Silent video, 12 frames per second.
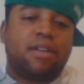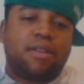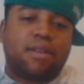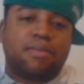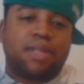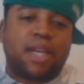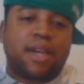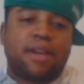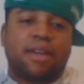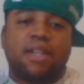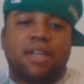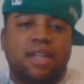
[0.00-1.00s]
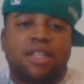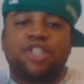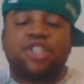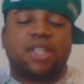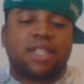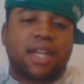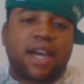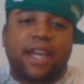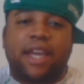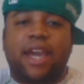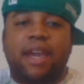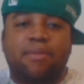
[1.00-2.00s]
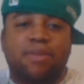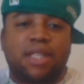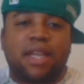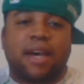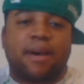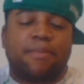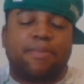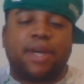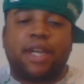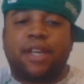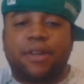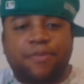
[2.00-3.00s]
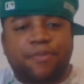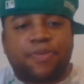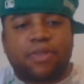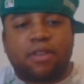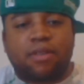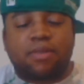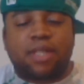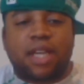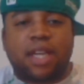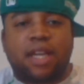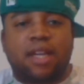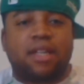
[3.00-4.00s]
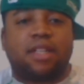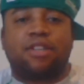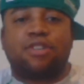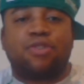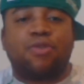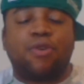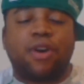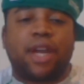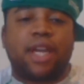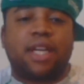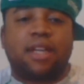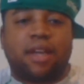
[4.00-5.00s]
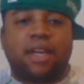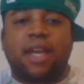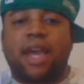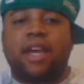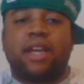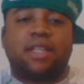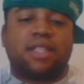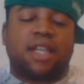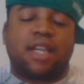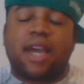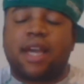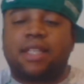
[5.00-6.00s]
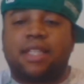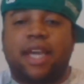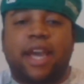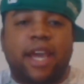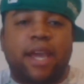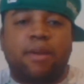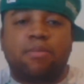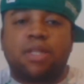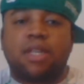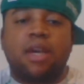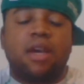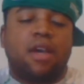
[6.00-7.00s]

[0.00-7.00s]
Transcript: You know what I'm saying? It, it's just like GameStop, but you know what I'm saying? The store it, it has it has games,